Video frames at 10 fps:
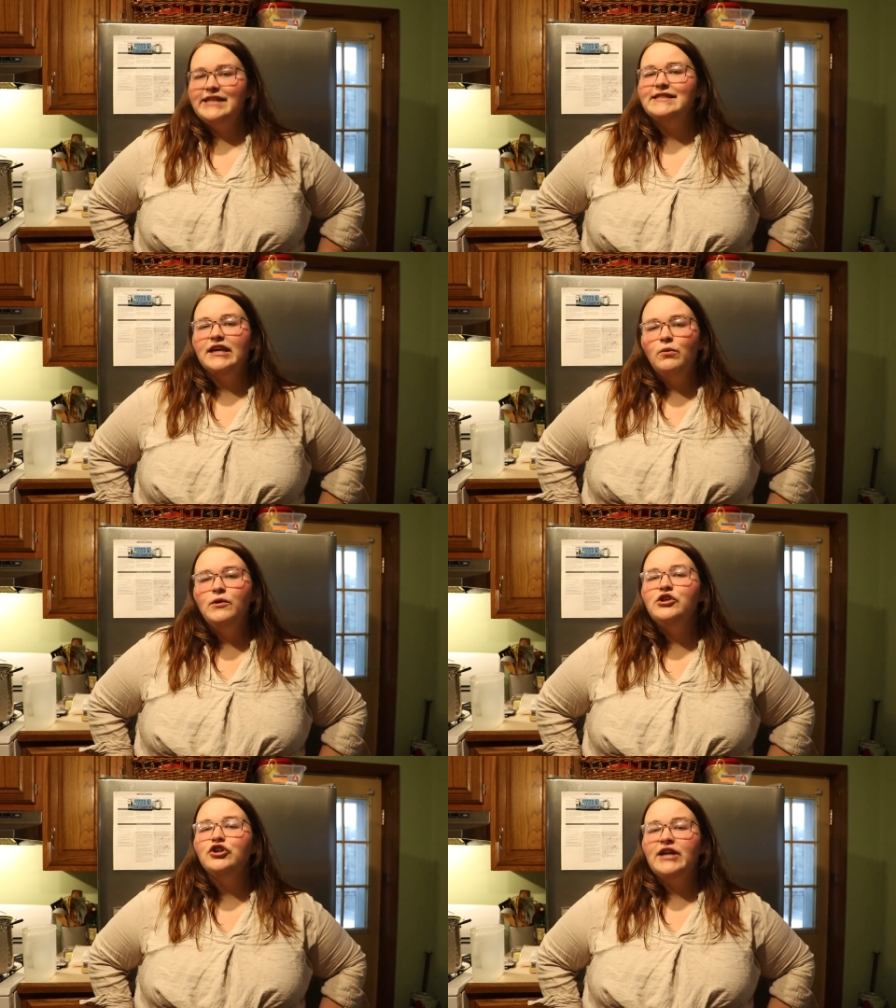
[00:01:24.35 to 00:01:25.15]
It's like
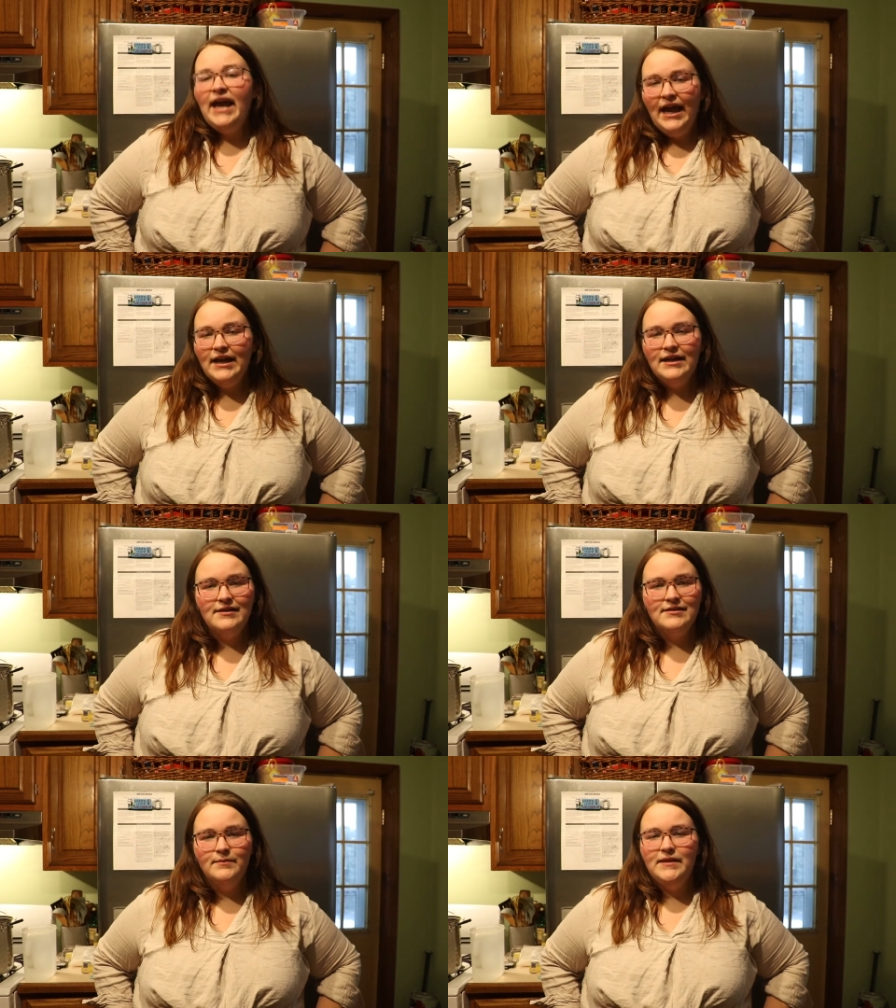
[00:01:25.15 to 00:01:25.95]
when you're canning
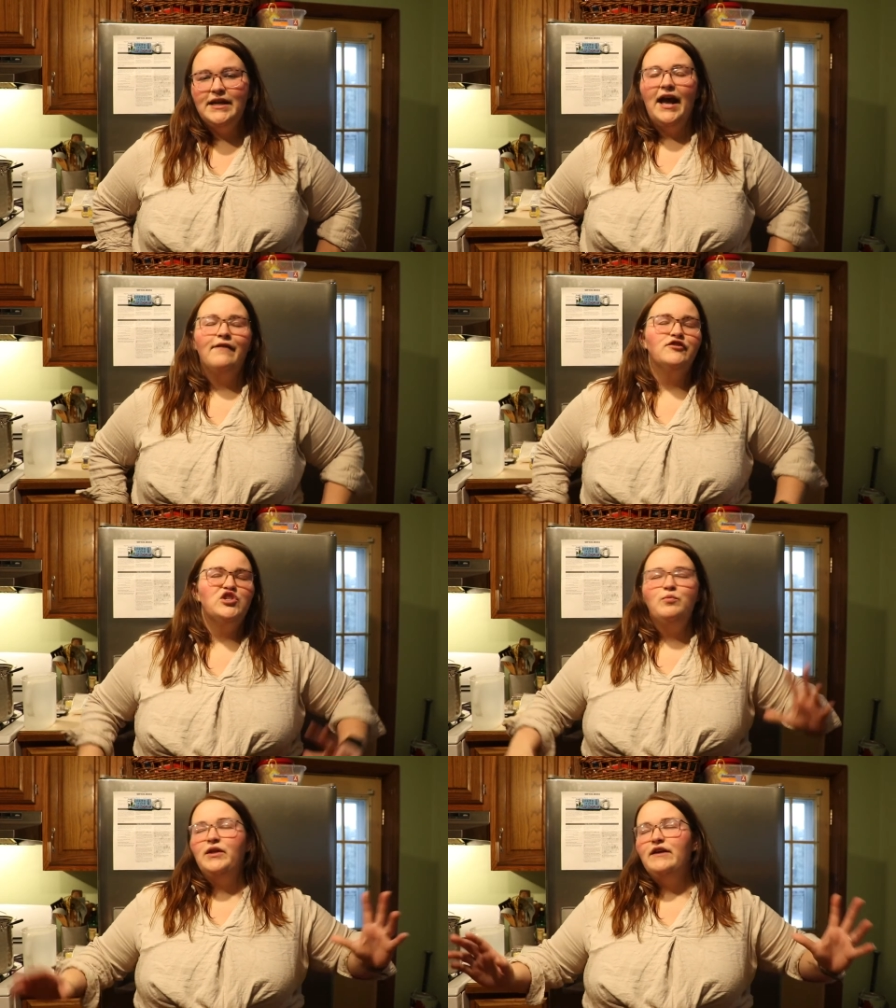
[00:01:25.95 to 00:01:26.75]
something after
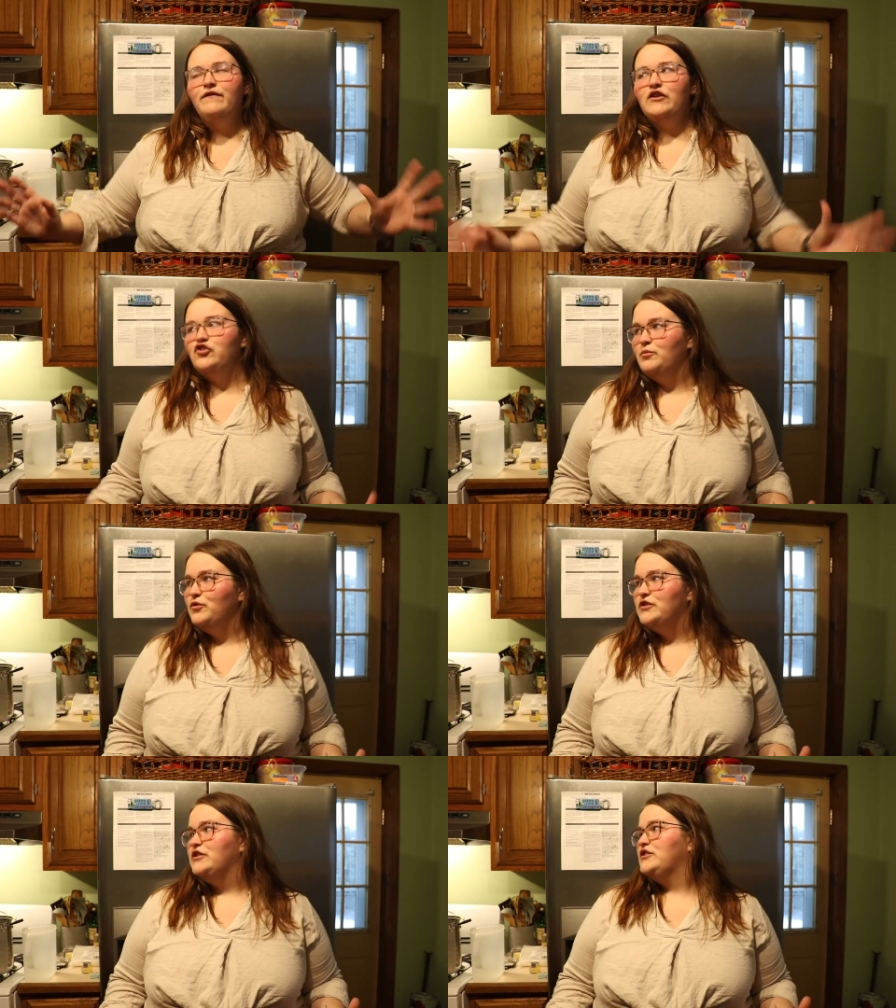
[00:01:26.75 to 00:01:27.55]
you plant
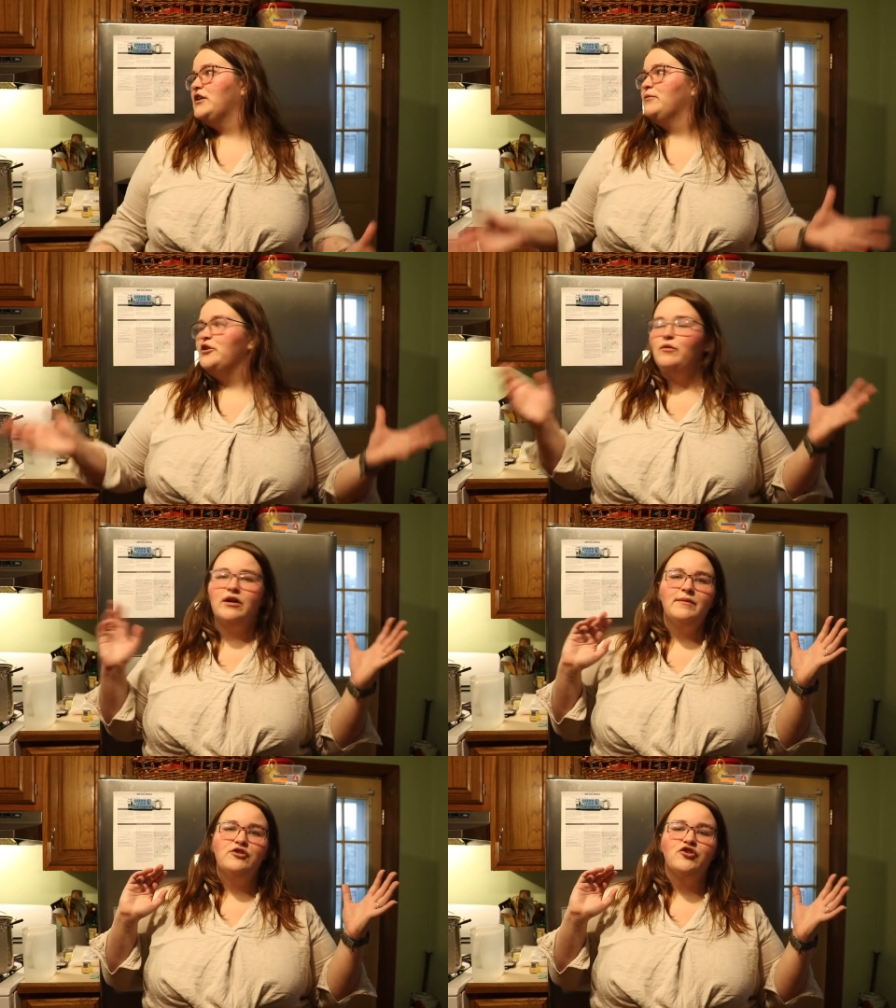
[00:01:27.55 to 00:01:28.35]
vegetables in the summer, you want
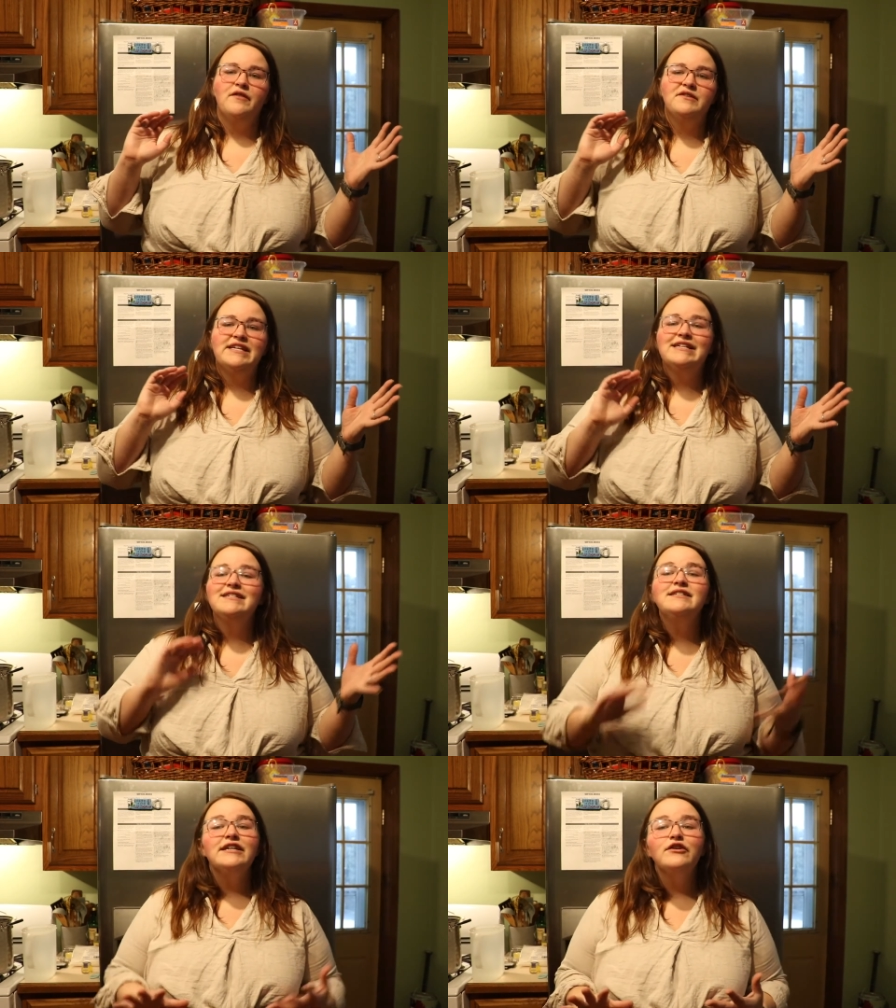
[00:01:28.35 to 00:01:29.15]
to make sure everything is
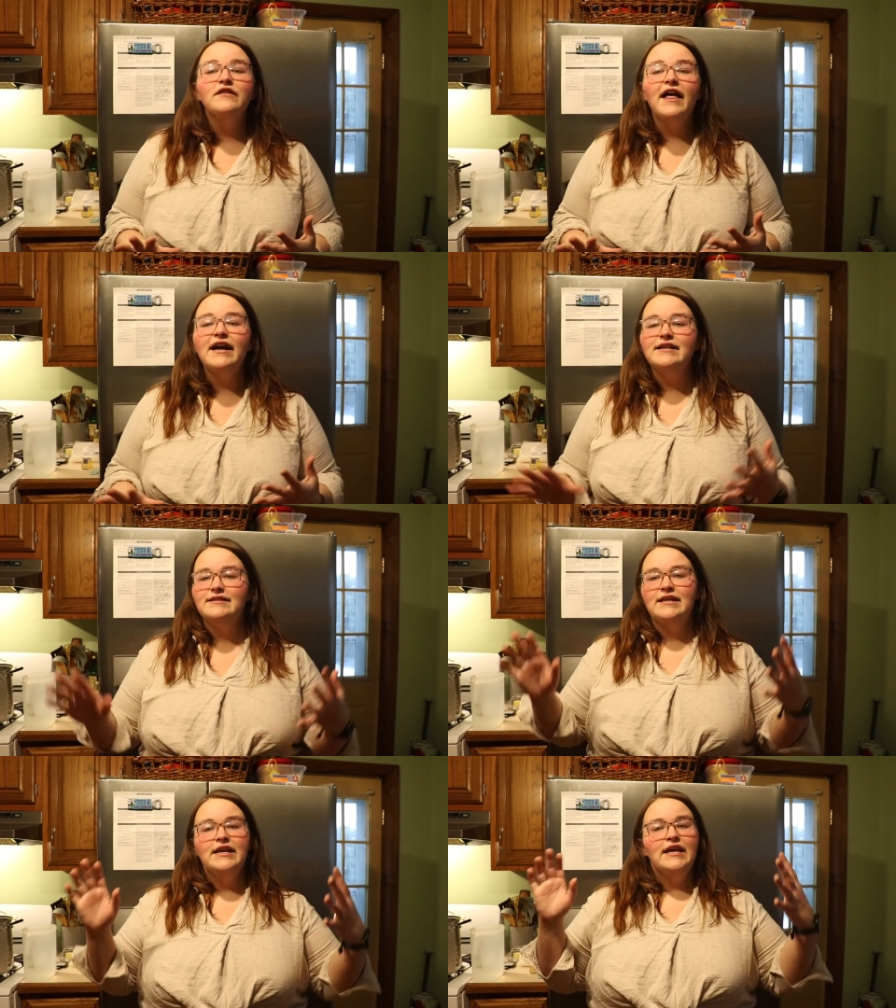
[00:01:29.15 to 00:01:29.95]

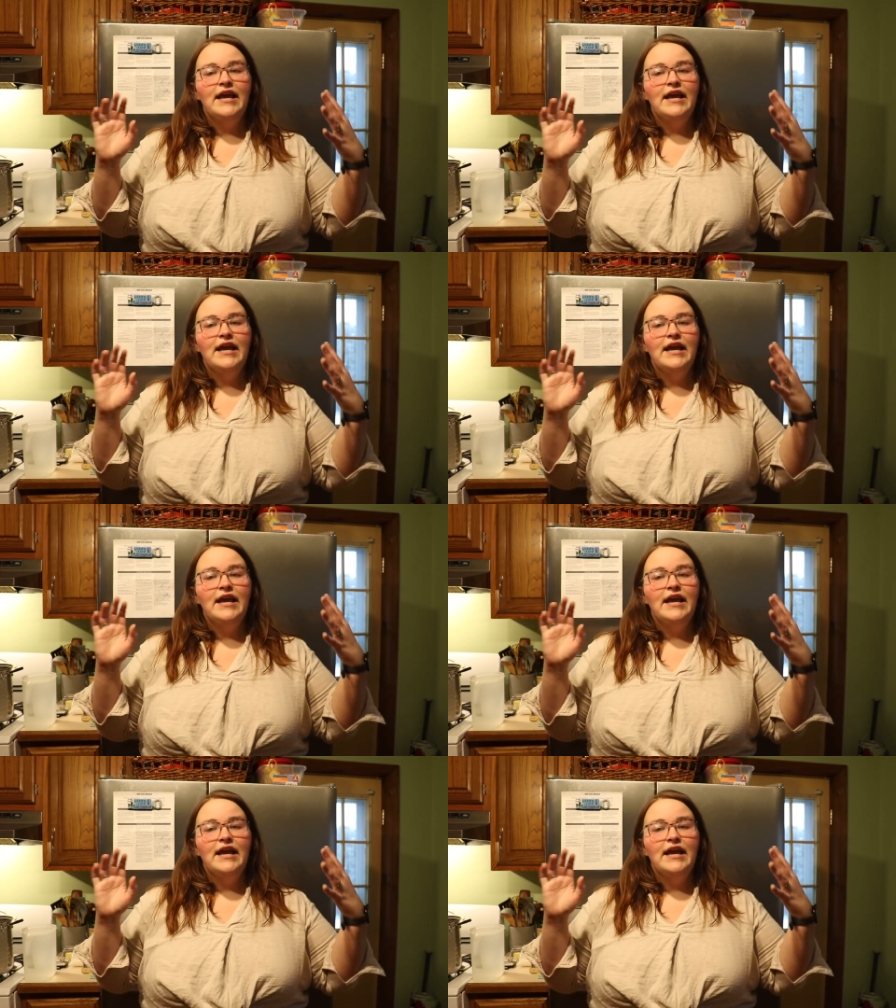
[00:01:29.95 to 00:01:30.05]
sterilized